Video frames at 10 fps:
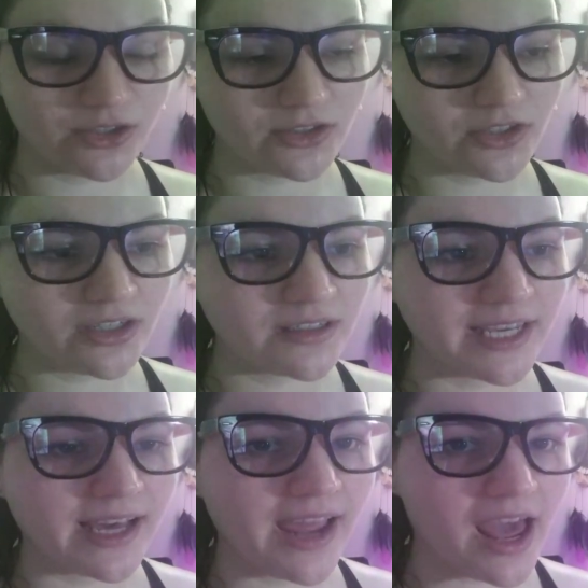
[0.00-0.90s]
look. Like
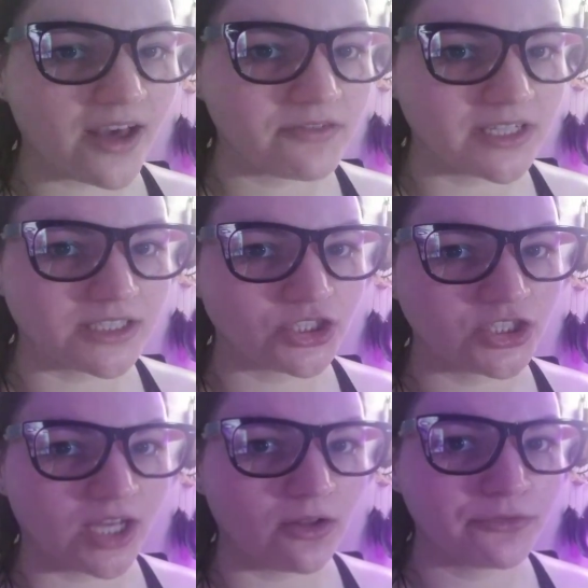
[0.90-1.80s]
I have a
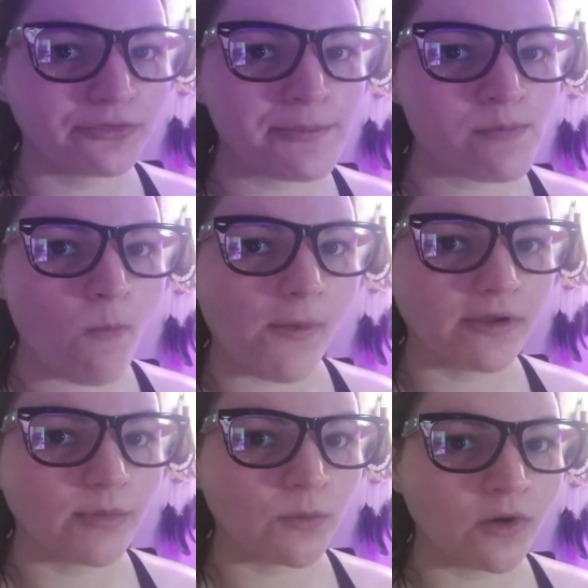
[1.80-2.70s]
shelf on
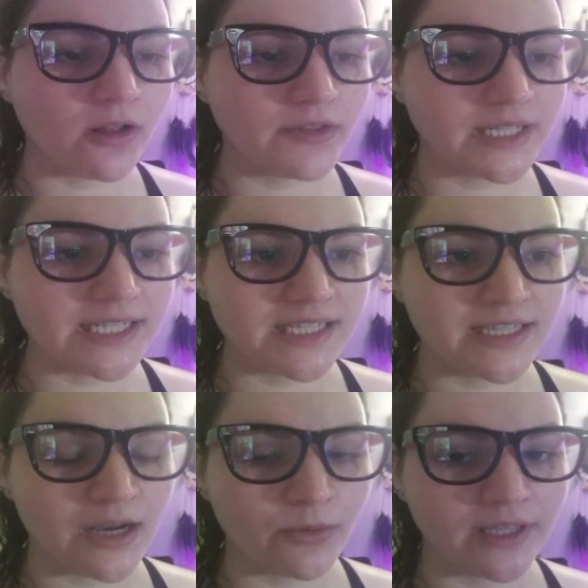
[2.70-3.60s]
my wall that I did
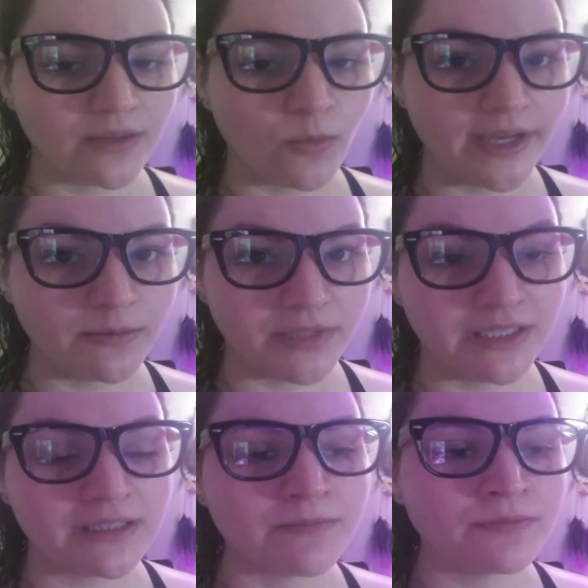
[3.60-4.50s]
that with, white and
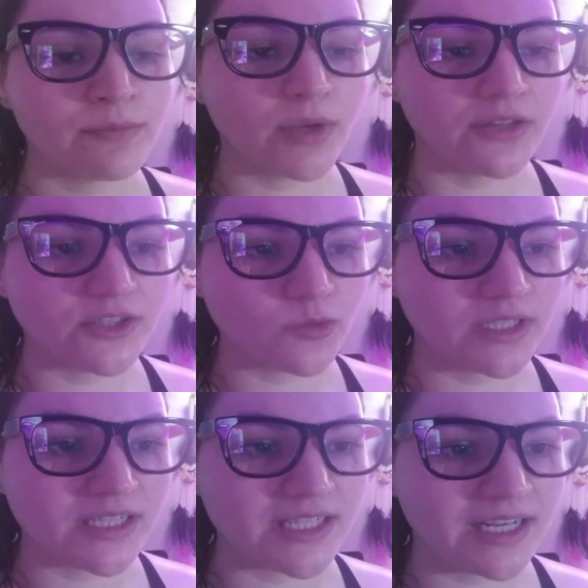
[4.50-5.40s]
pink. But on this one, I
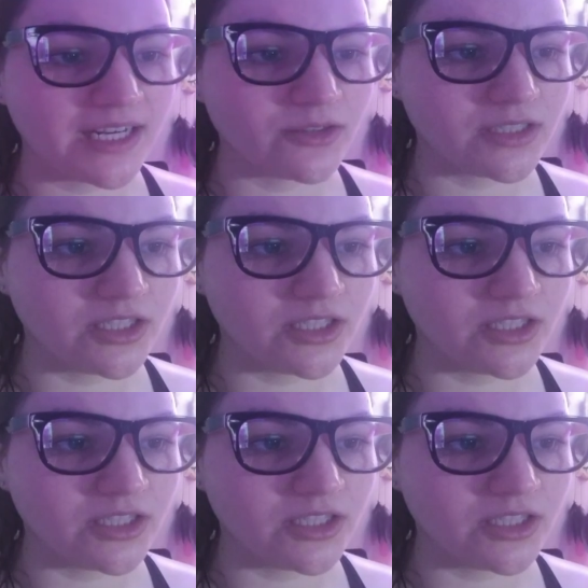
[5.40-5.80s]
decided I was going to